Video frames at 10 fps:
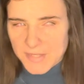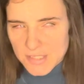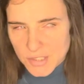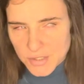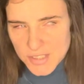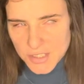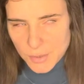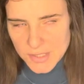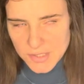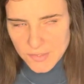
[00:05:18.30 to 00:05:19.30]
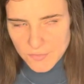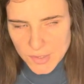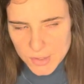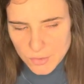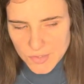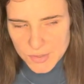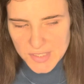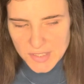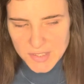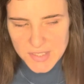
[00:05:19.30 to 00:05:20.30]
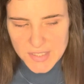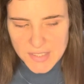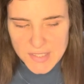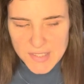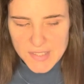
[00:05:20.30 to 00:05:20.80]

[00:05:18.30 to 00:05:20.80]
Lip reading: So you just go into Voiceover Utility,